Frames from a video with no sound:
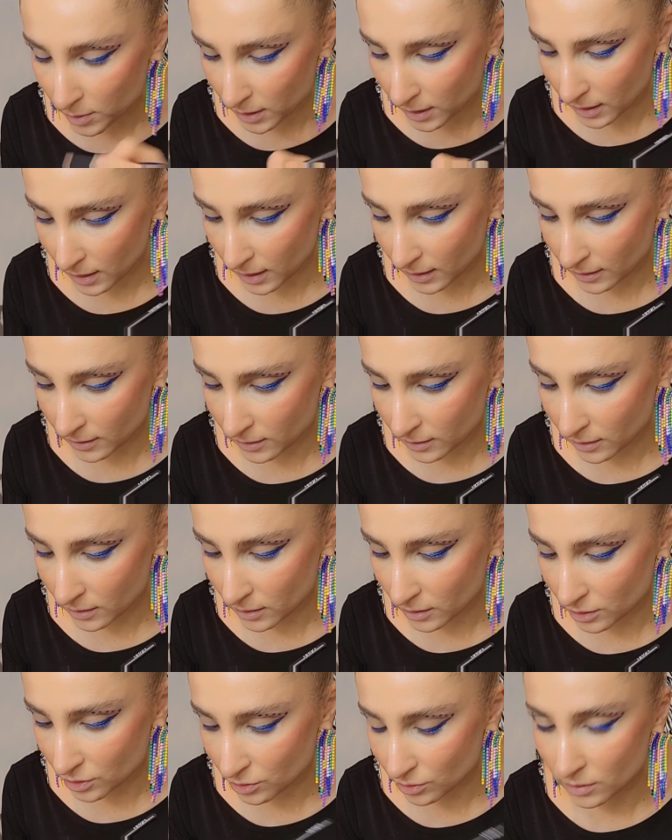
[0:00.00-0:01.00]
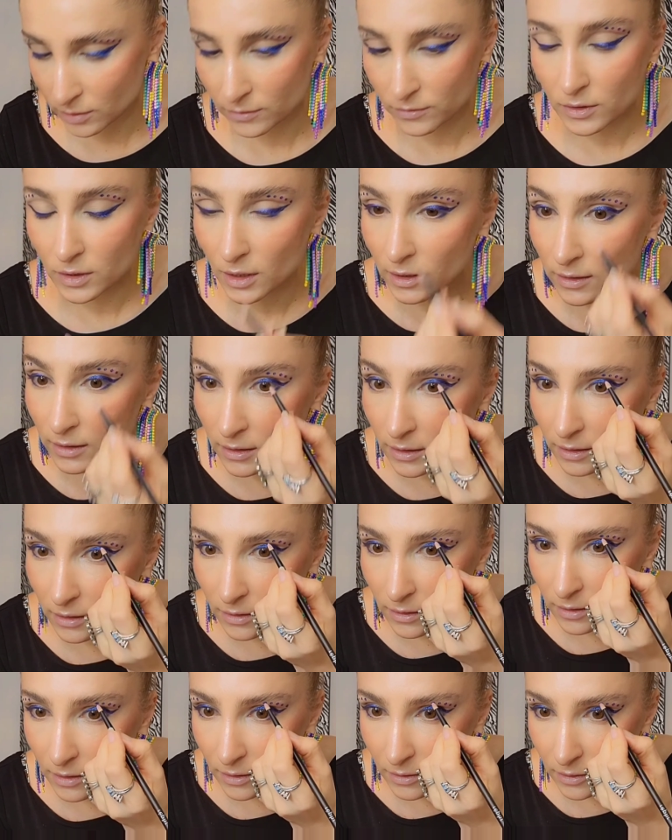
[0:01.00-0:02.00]
but I think I should have done
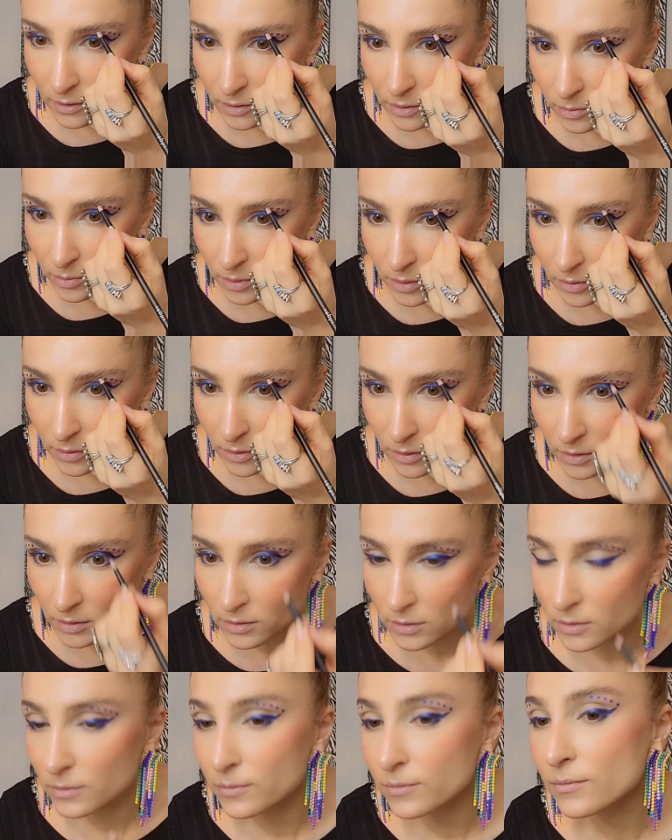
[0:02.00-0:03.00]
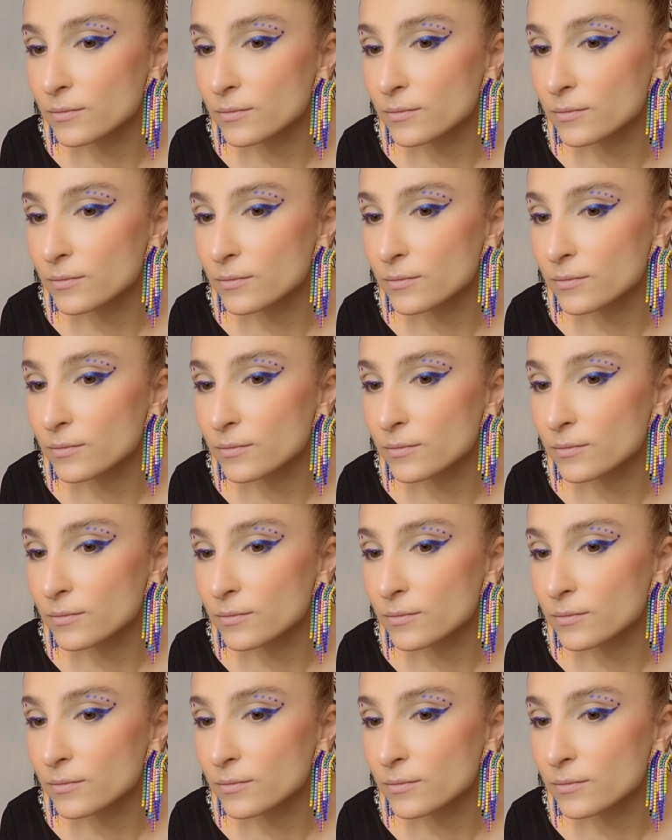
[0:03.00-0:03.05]
another color, to be honest.